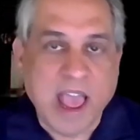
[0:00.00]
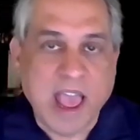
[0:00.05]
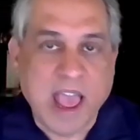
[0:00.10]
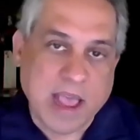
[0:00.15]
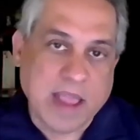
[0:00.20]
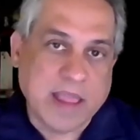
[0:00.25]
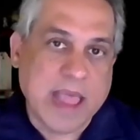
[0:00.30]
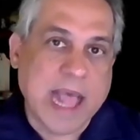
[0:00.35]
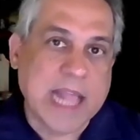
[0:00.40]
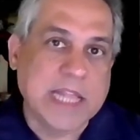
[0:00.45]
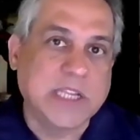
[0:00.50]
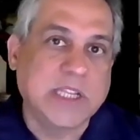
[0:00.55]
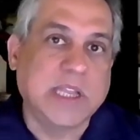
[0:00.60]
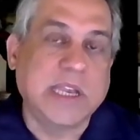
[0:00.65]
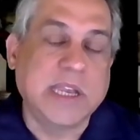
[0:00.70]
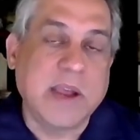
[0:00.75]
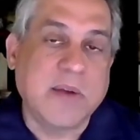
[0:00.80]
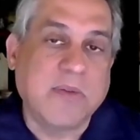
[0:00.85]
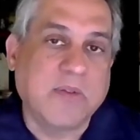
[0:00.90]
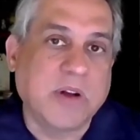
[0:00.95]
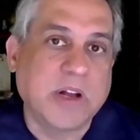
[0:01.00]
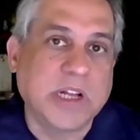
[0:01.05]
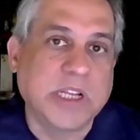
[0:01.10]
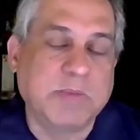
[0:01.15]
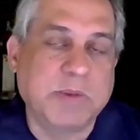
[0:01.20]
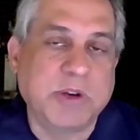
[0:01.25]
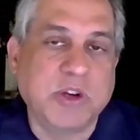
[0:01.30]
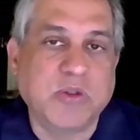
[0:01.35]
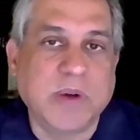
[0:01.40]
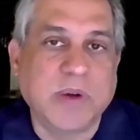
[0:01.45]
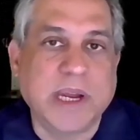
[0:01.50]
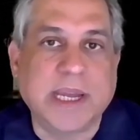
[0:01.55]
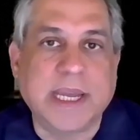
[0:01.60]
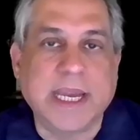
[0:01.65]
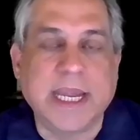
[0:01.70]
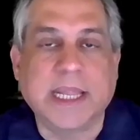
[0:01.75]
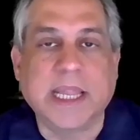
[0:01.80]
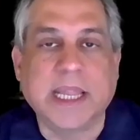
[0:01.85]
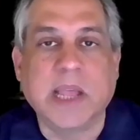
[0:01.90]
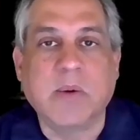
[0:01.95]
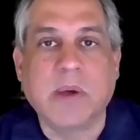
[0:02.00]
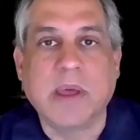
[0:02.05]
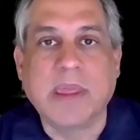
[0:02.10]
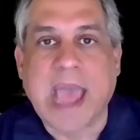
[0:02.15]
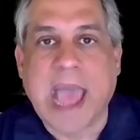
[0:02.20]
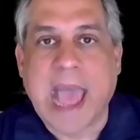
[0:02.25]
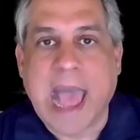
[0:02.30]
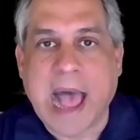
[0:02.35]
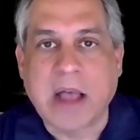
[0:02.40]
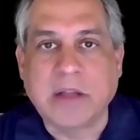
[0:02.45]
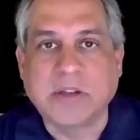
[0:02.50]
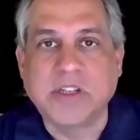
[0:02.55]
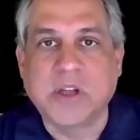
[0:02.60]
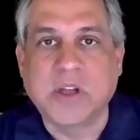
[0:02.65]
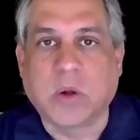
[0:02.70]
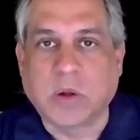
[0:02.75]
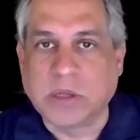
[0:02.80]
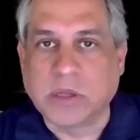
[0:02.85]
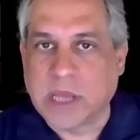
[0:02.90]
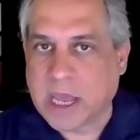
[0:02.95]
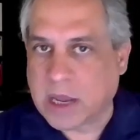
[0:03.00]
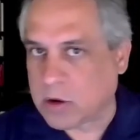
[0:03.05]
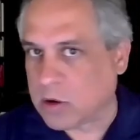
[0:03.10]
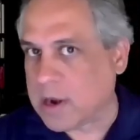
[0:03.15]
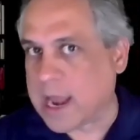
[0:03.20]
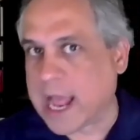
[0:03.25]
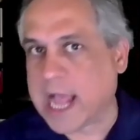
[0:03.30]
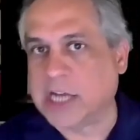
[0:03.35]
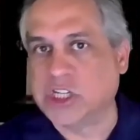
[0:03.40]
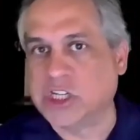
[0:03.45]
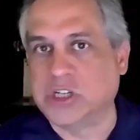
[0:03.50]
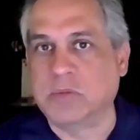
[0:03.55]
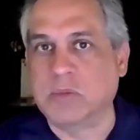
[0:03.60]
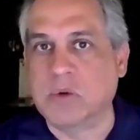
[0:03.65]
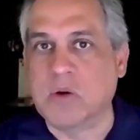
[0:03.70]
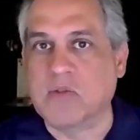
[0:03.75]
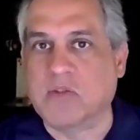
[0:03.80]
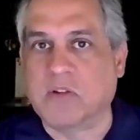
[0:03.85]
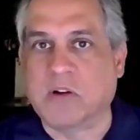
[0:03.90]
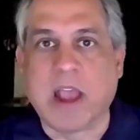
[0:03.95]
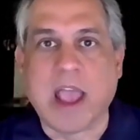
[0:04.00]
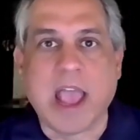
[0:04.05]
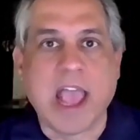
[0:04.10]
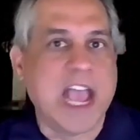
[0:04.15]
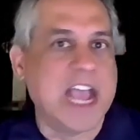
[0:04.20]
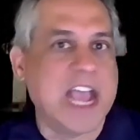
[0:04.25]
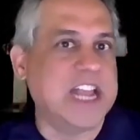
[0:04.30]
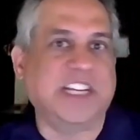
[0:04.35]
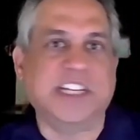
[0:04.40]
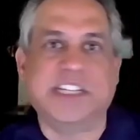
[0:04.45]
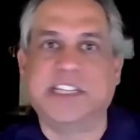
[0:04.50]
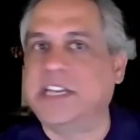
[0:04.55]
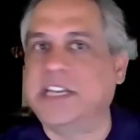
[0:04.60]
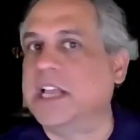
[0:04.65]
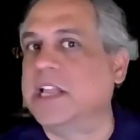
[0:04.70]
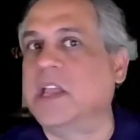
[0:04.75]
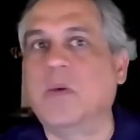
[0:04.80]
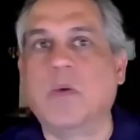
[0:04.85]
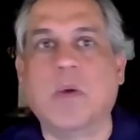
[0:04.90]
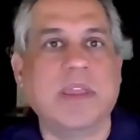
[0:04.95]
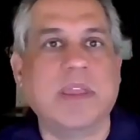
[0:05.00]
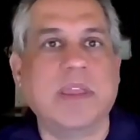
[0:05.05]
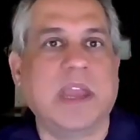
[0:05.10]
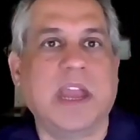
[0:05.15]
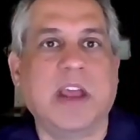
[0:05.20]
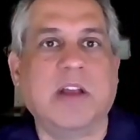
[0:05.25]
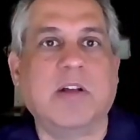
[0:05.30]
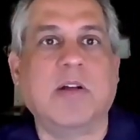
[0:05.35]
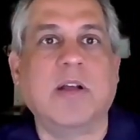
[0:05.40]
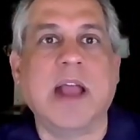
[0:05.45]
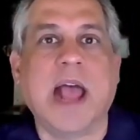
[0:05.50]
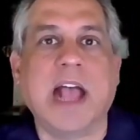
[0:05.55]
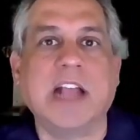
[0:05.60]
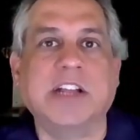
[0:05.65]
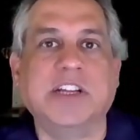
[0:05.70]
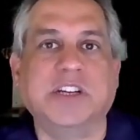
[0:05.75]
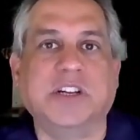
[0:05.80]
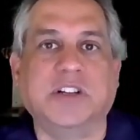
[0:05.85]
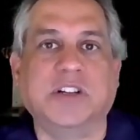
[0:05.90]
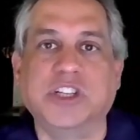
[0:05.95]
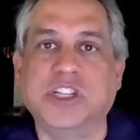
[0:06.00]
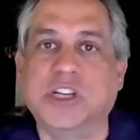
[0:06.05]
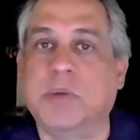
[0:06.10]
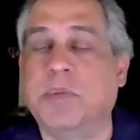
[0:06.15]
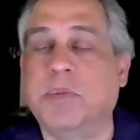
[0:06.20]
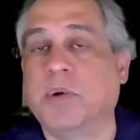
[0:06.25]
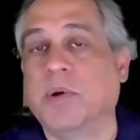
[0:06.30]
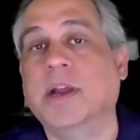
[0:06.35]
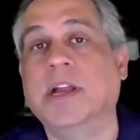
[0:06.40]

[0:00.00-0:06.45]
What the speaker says: And that's the difference between dealing with a household international mover and just dealing with an international shipper